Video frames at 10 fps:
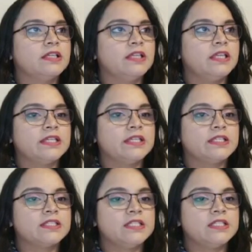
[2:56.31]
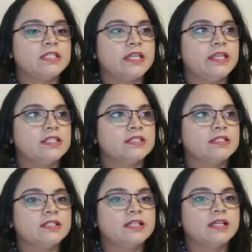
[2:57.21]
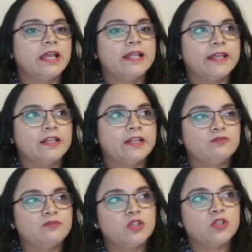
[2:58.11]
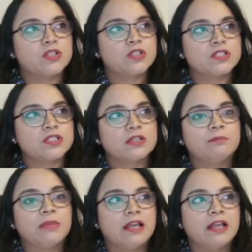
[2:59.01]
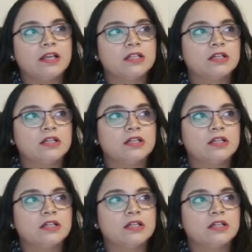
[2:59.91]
king takes d8, and that would cost black